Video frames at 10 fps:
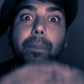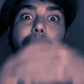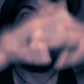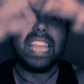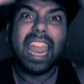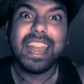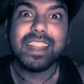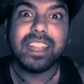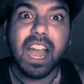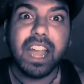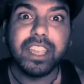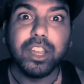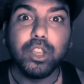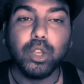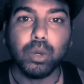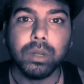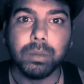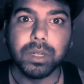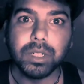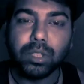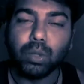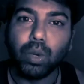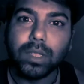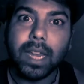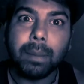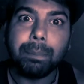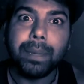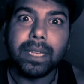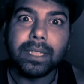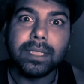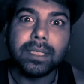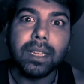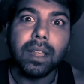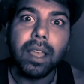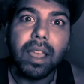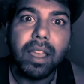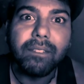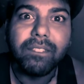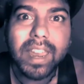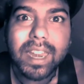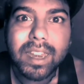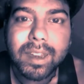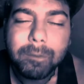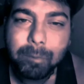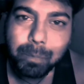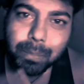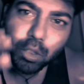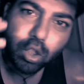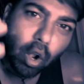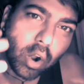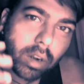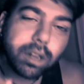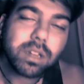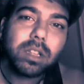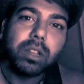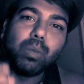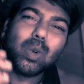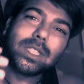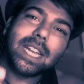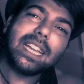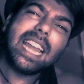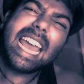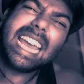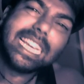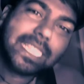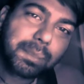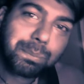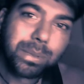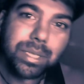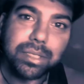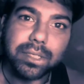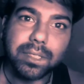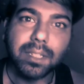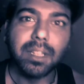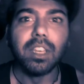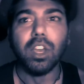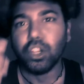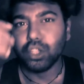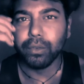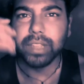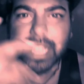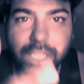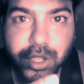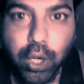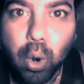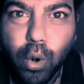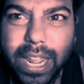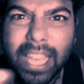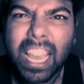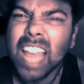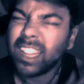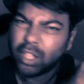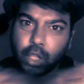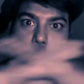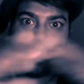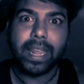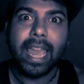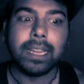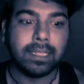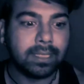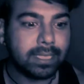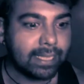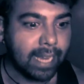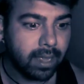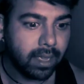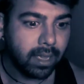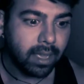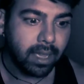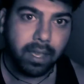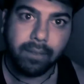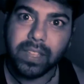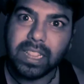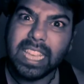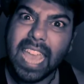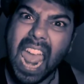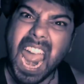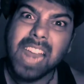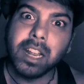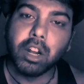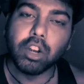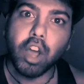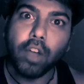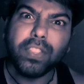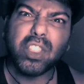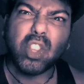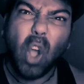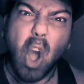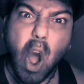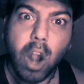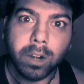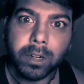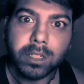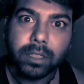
The entire universe was at peace when Thor was at his peace. So with this story, the story ends with the anger of Thor